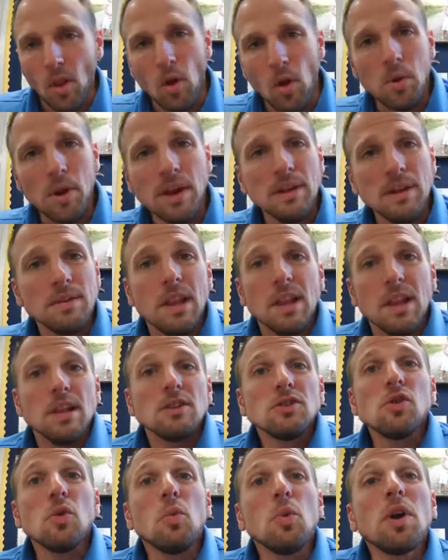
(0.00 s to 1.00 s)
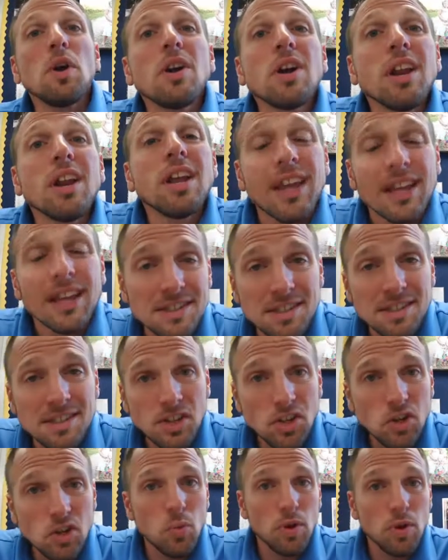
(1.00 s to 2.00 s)
Okay, so we're going to
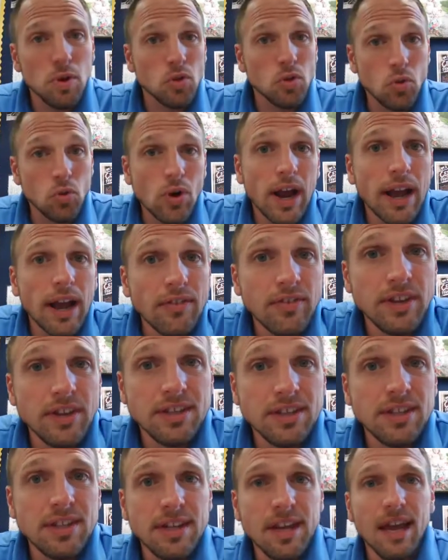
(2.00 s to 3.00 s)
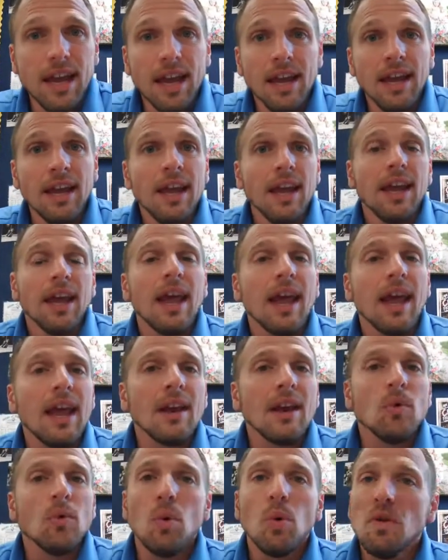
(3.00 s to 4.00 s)
continue with graphing today,
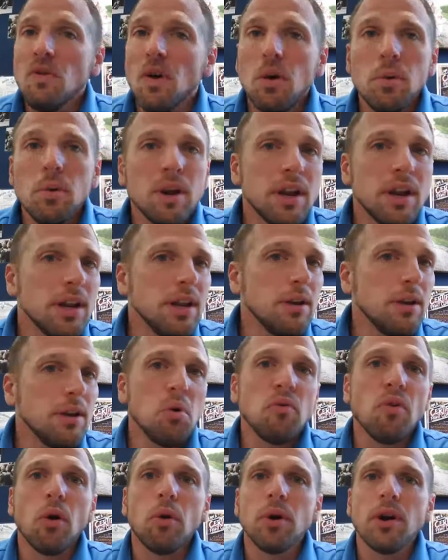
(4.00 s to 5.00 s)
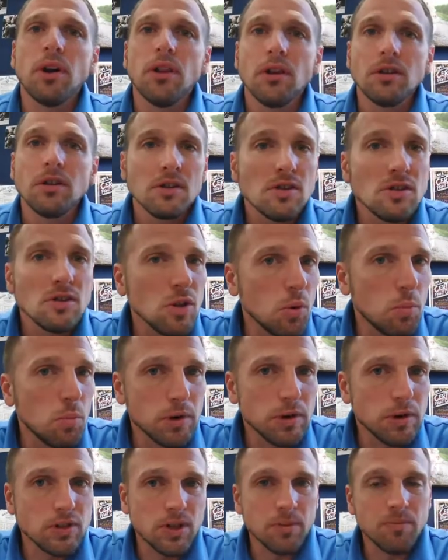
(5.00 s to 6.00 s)
and we've already we've already looked at
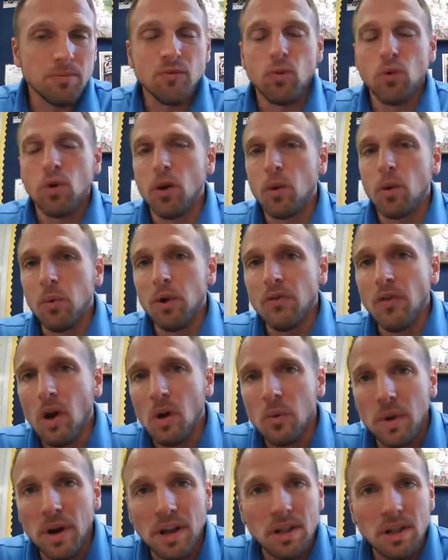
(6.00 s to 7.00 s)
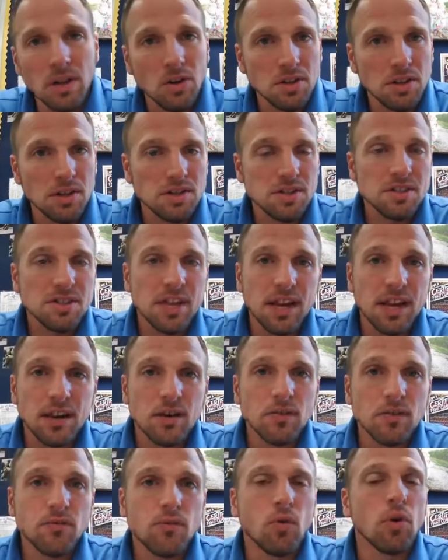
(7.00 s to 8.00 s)
slope-intercept form. We've already looked at
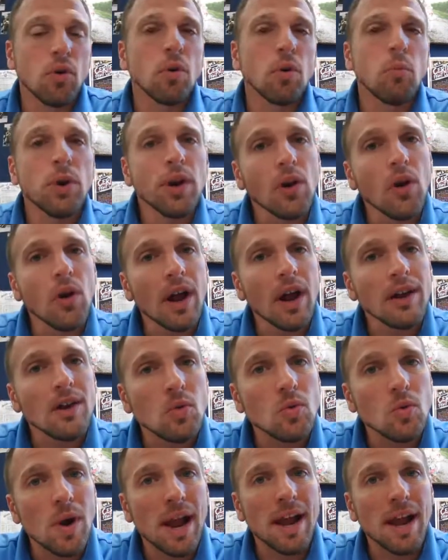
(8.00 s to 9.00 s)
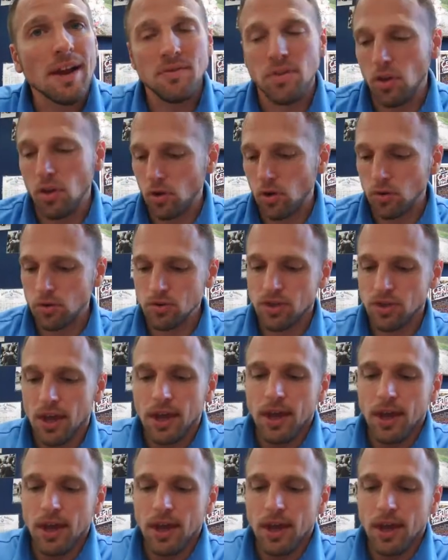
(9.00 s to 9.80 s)
standard form. We know how to graph those.